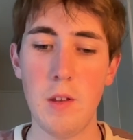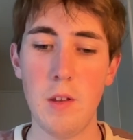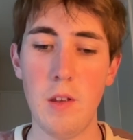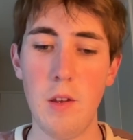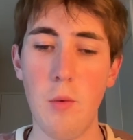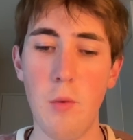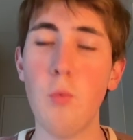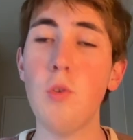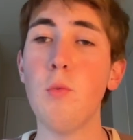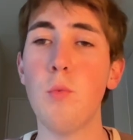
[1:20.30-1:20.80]

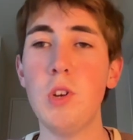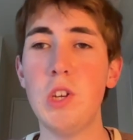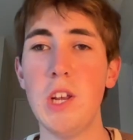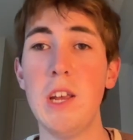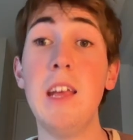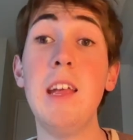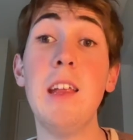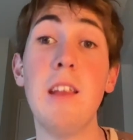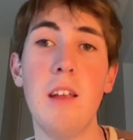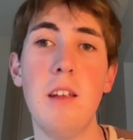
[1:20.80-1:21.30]
which
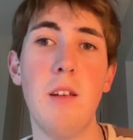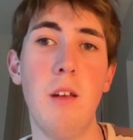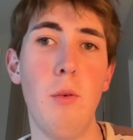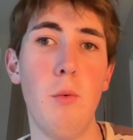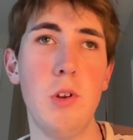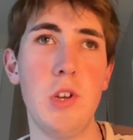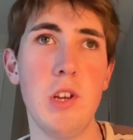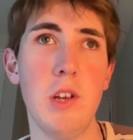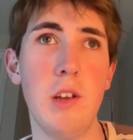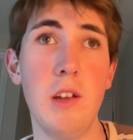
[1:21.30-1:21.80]

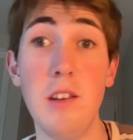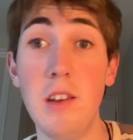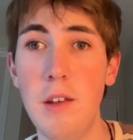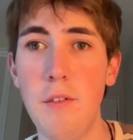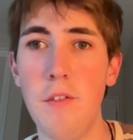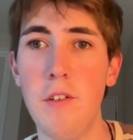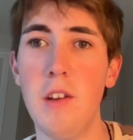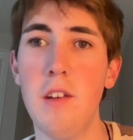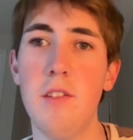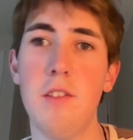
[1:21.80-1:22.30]
are
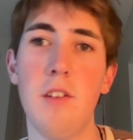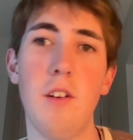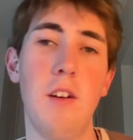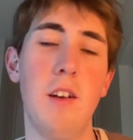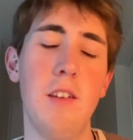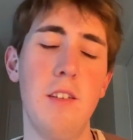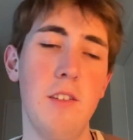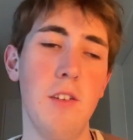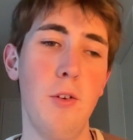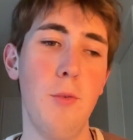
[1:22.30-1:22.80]
indefinite. Sorry,
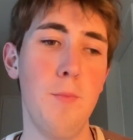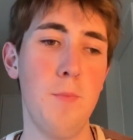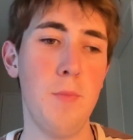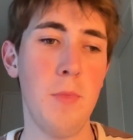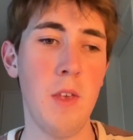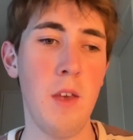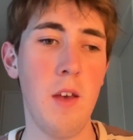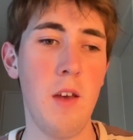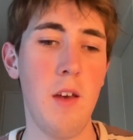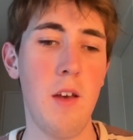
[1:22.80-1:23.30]
so
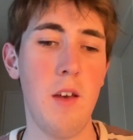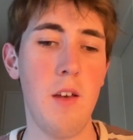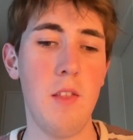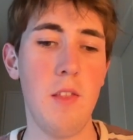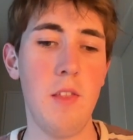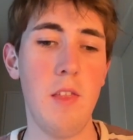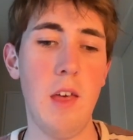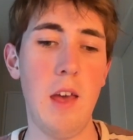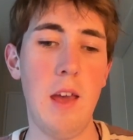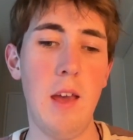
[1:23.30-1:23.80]

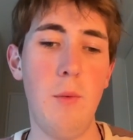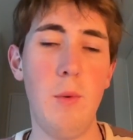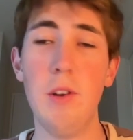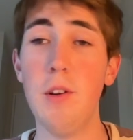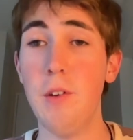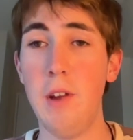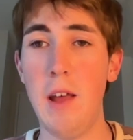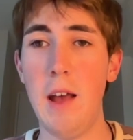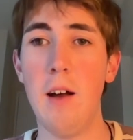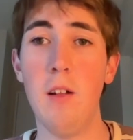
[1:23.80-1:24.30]
we
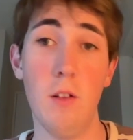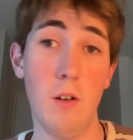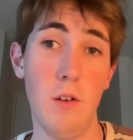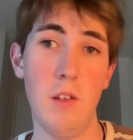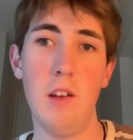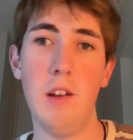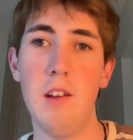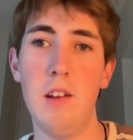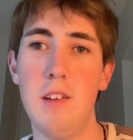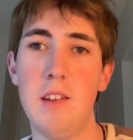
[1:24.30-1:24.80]
don't know how long
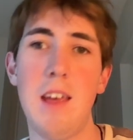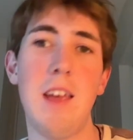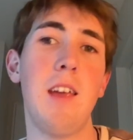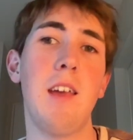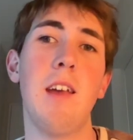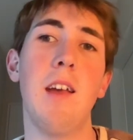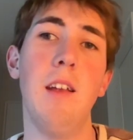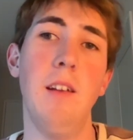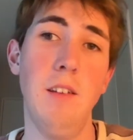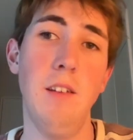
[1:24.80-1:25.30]
they're going to
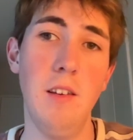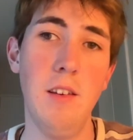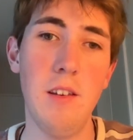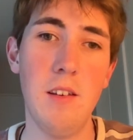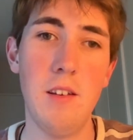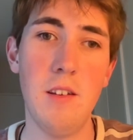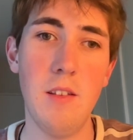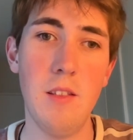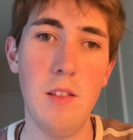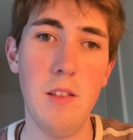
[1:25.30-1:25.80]
take, and
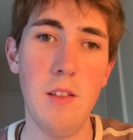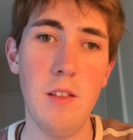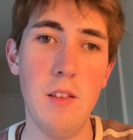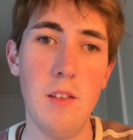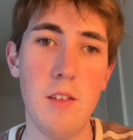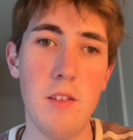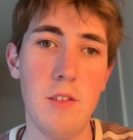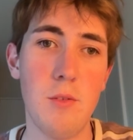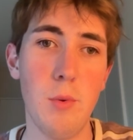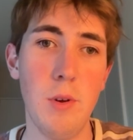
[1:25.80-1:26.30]

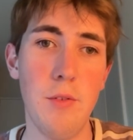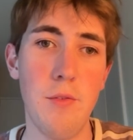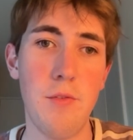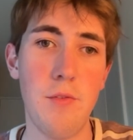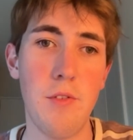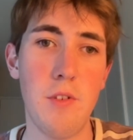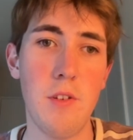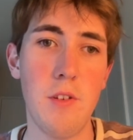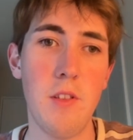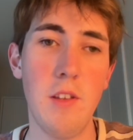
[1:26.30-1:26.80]

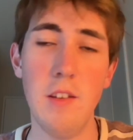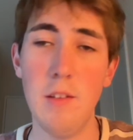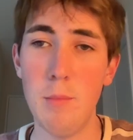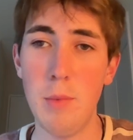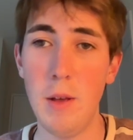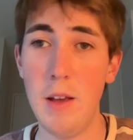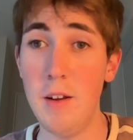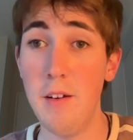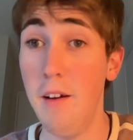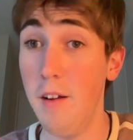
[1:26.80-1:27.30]
Swift, these
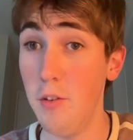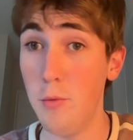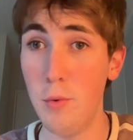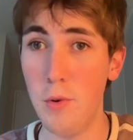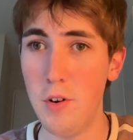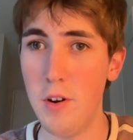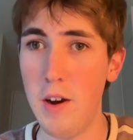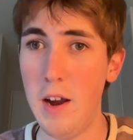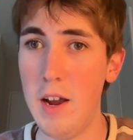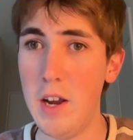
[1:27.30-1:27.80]
playgrounds will
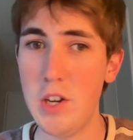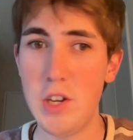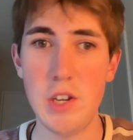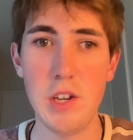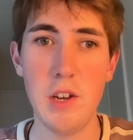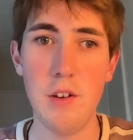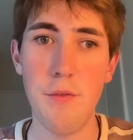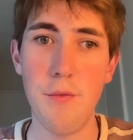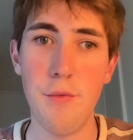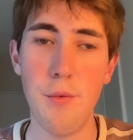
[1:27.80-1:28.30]
crash
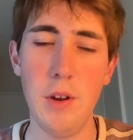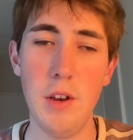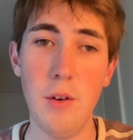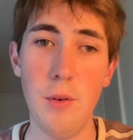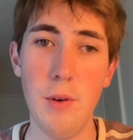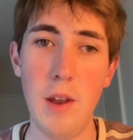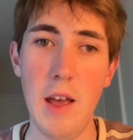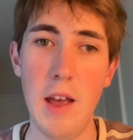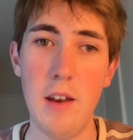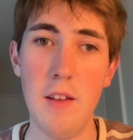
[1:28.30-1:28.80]
if we
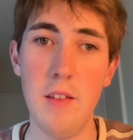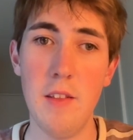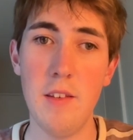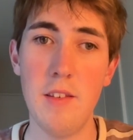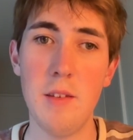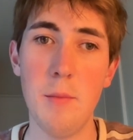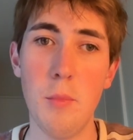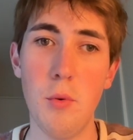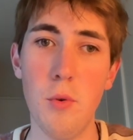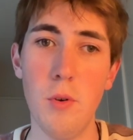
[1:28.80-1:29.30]
don't add in the
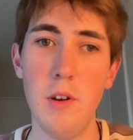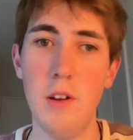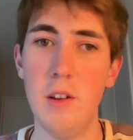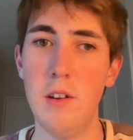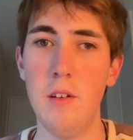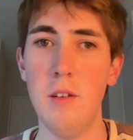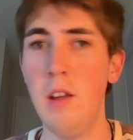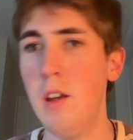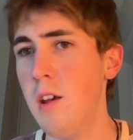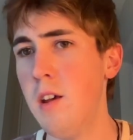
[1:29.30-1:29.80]
support
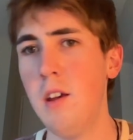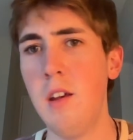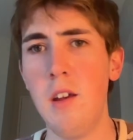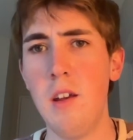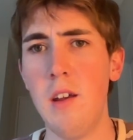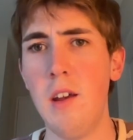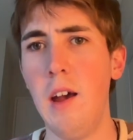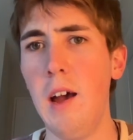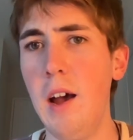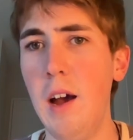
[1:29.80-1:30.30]
and
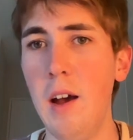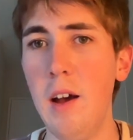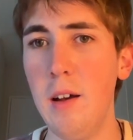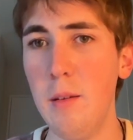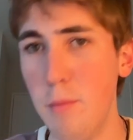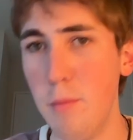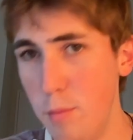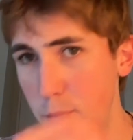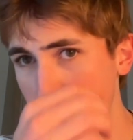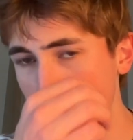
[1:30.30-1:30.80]

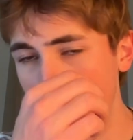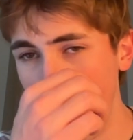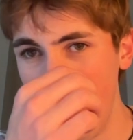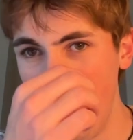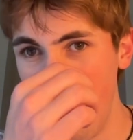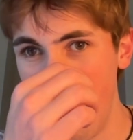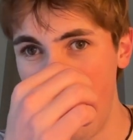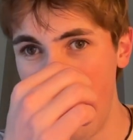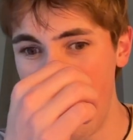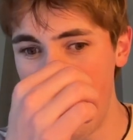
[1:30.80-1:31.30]
call a
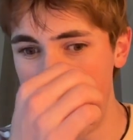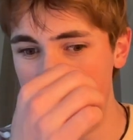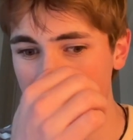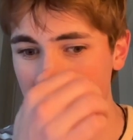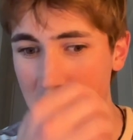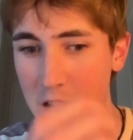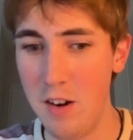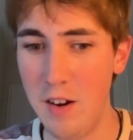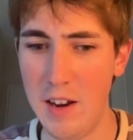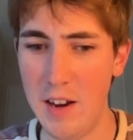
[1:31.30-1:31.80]
function
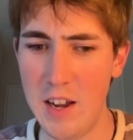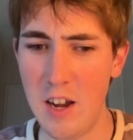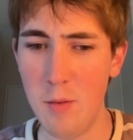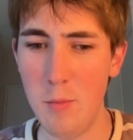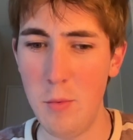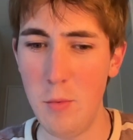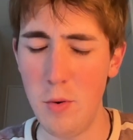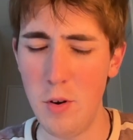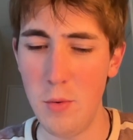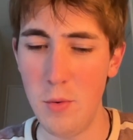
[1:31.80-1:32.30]
later. I can't
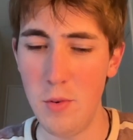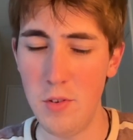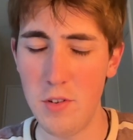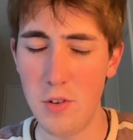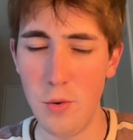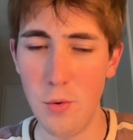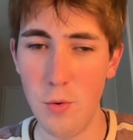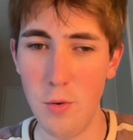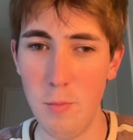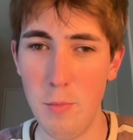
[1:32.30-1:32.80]
remember what it was
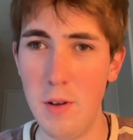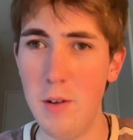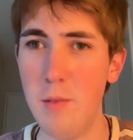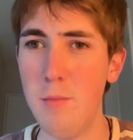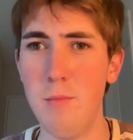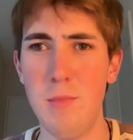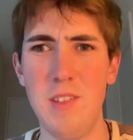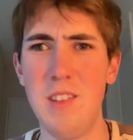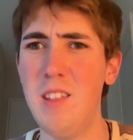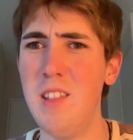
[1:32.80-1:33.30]
called, but
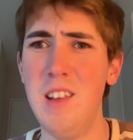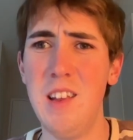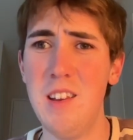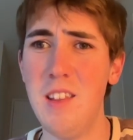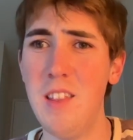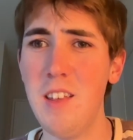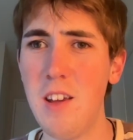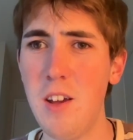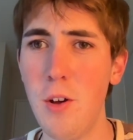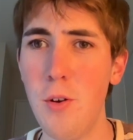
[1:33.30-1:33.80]
it's at the end of
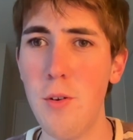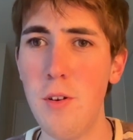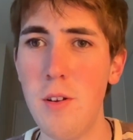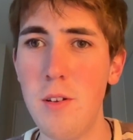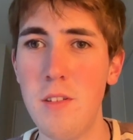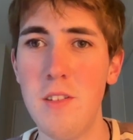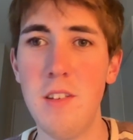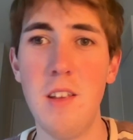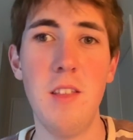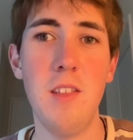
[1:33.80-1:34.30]
the code.
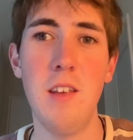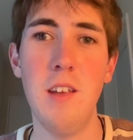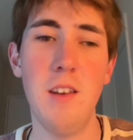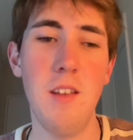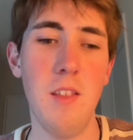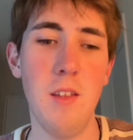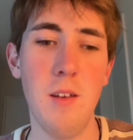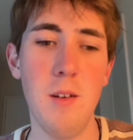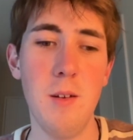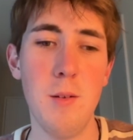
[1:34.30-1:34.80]
It's at the end
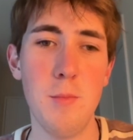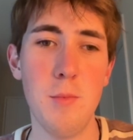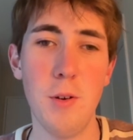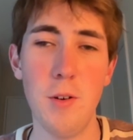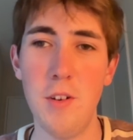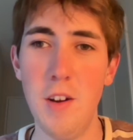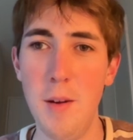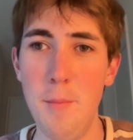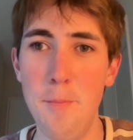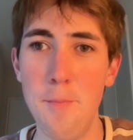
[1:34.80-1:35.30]
of the
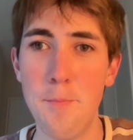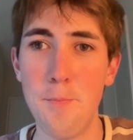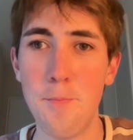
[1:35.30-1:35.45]
program.